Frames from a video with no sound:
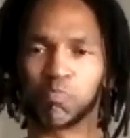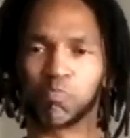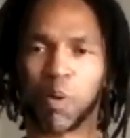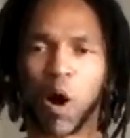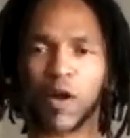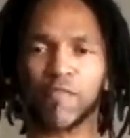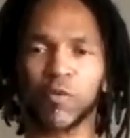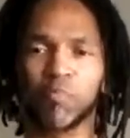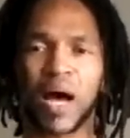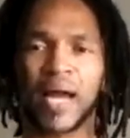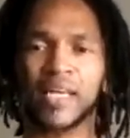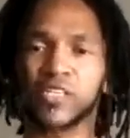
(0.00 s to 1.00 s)
part of your
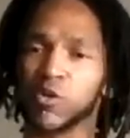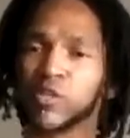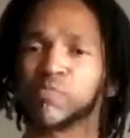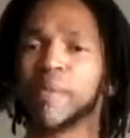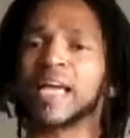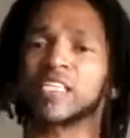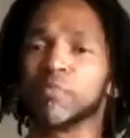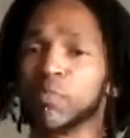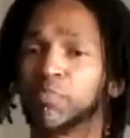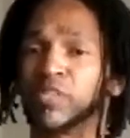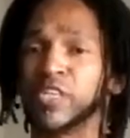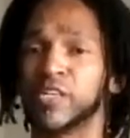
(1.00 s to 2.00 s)
body to its maximum
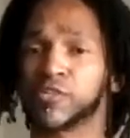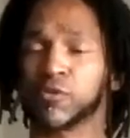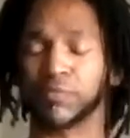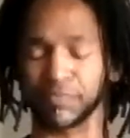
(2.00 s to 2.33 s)
potential.